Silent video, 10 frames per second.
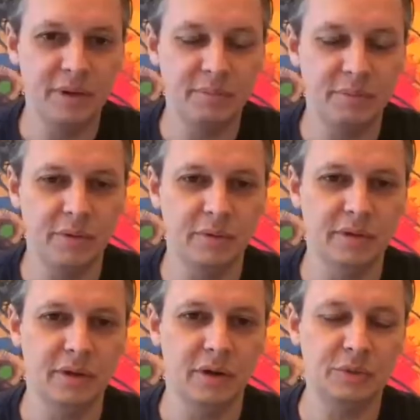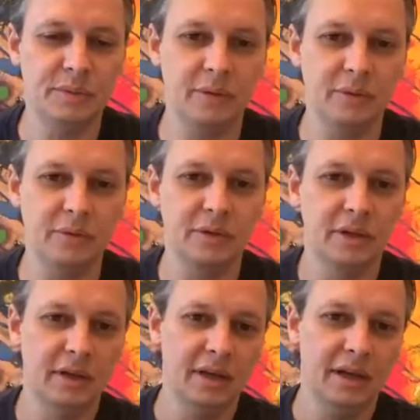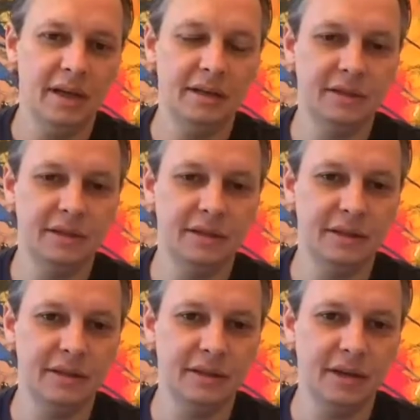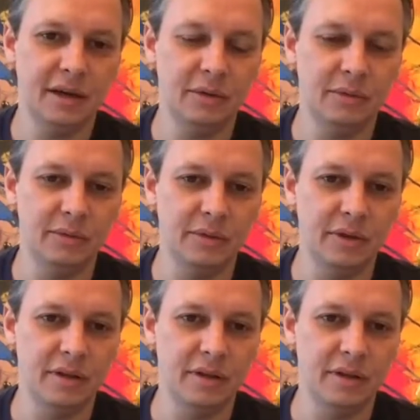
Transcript: people in the hospitals, and uh, our,